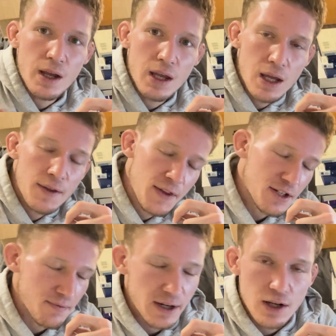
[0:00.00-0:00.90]
In this
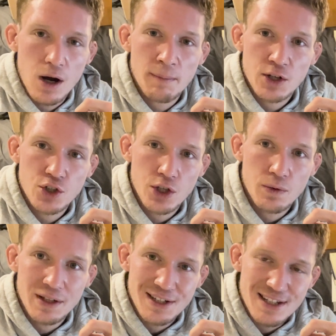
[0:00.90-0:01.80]
video, I'm going to show you
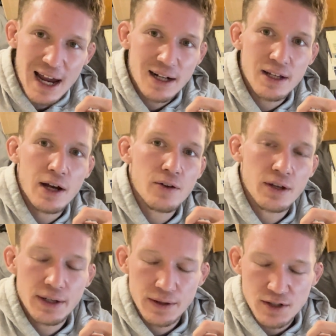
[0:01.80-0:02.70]
exactly how you
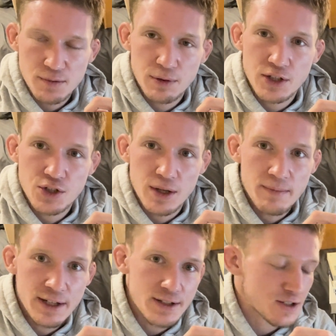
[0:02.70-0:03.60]
can deal with split
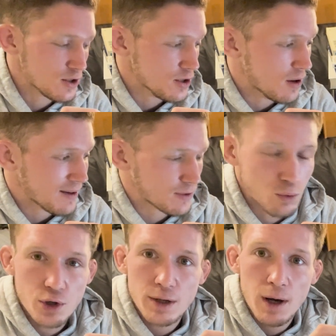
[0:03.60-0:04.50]
shipments so you don't have to
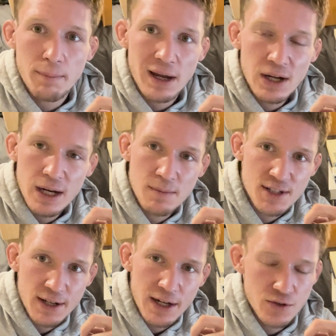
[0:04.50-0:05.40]
worry about paying
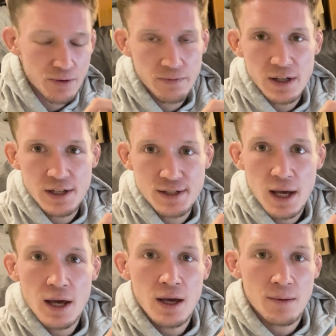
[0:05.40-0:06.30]
Amazon extra fees.
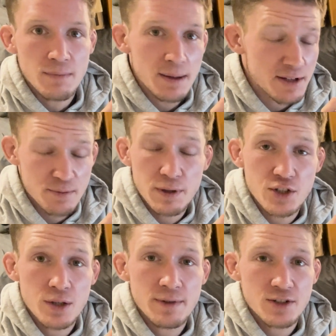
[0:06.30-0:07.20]
Maybe split
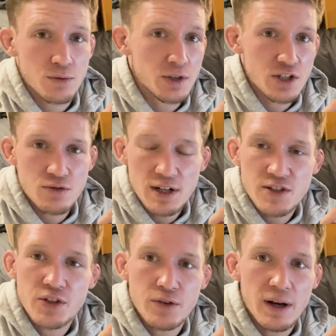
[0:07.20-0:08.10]
shipments are really
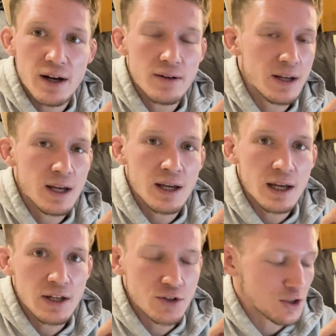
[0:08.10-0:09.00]
stressing you out
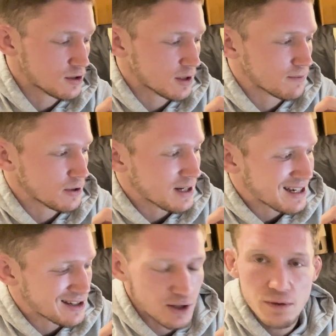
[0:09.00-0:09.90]
and you're just looking for an
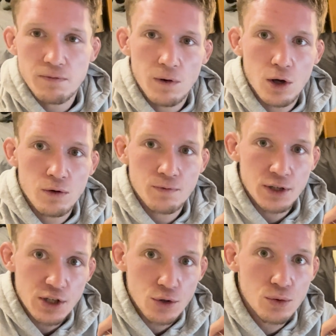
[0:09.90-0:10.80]
easier flow for
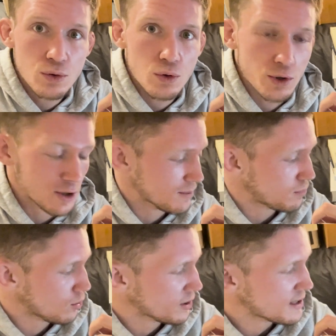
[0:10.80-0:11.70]
you or your
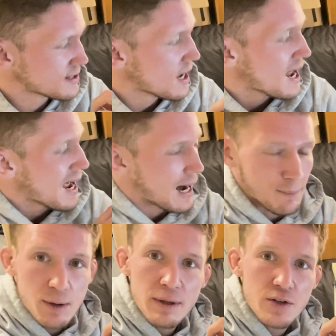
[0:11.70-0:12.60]
employees. I'm
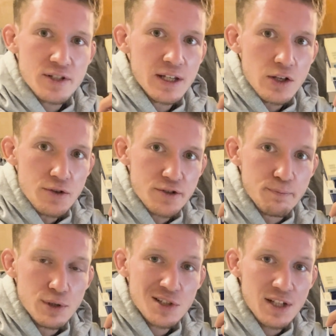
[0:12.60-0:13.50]
going to be using used
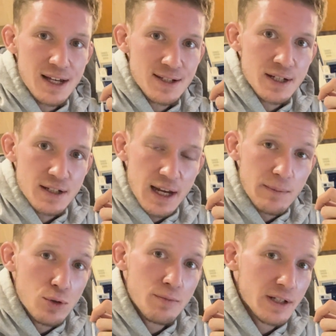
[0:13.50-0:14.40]
books as an
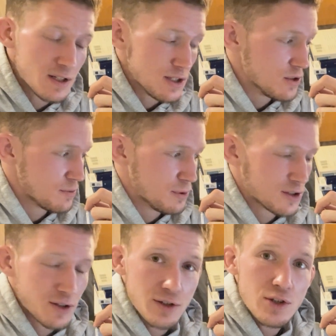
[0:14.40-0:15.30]
example because used books
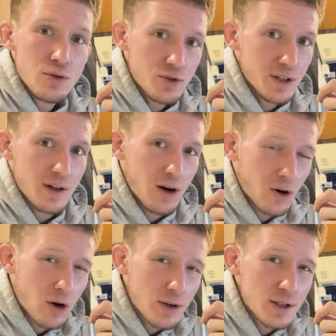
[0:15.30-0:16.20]
are usually the
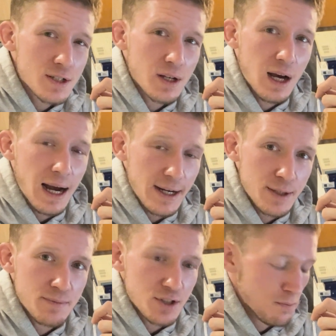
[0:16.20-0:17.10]
hardest
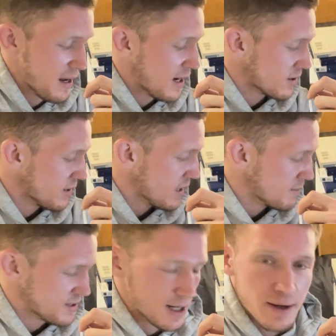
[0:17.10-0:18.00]
items to pack on
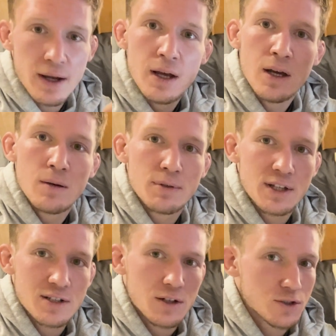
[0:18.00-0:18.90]
Amazon, but
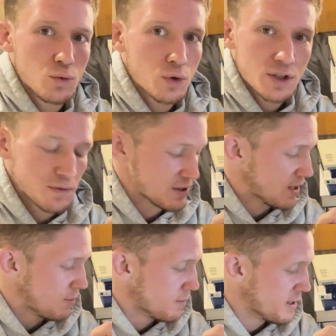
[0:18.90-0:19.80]
this also works for
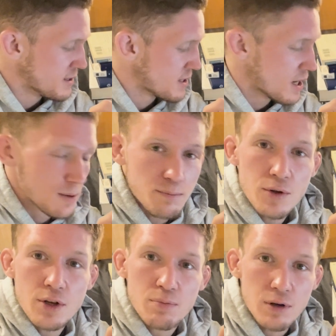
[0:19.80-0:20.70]
supplements,
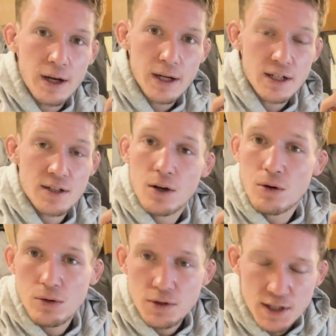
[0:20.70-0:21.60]
beauty products,
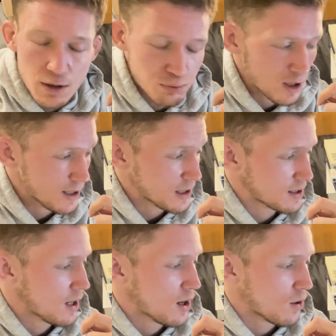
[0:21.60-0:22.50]
wholesale products,
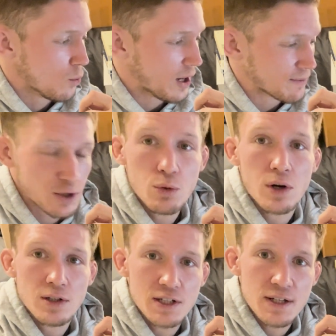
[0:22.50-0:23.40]
whatever you are
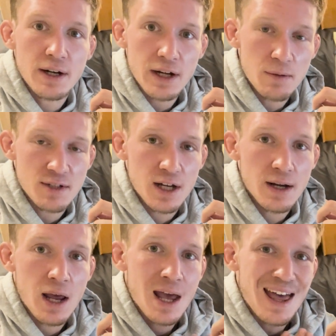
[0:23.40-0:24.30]
listing on
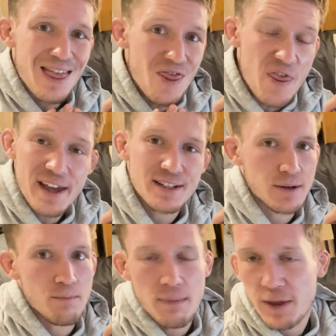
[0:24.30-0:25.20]
Amazon,
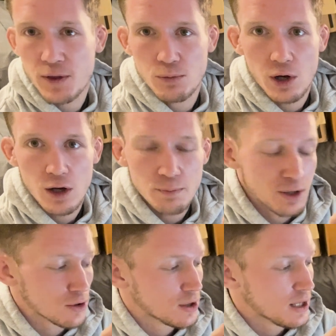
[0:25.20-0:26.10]
this method will help
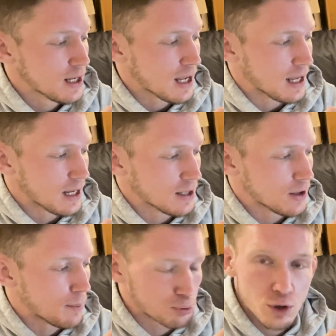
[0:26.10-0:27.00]
you. And
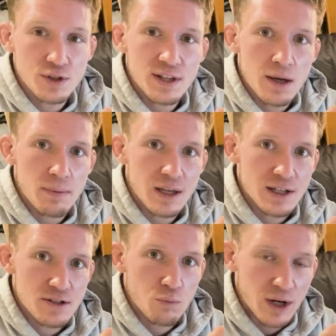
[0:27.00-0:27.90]
a pro tip
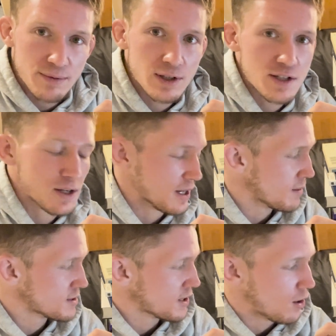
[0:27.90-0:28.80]
is whenever you're listing on
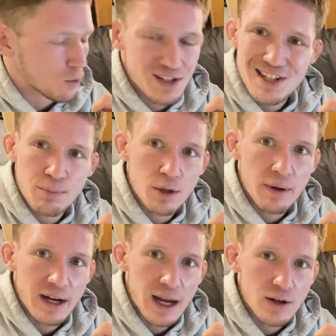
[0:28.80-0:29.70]
Amazon, always separate by
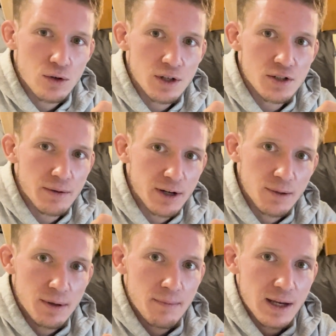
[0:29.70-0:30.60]
category. So I
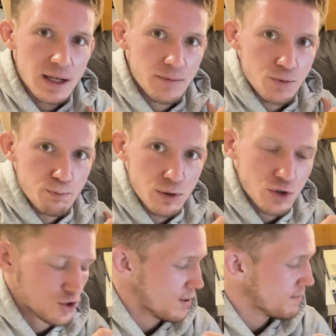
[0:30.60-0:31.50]
recommend making book
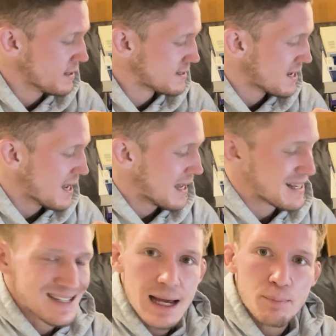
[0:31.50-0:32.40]
shipments
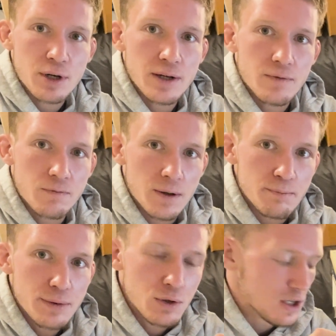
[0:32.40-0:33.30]
separate from
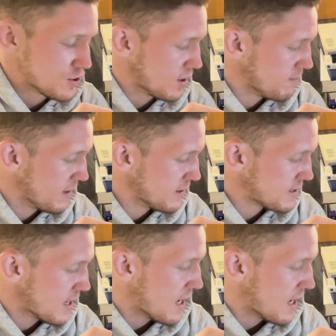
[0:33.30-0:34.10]
beauty shipments.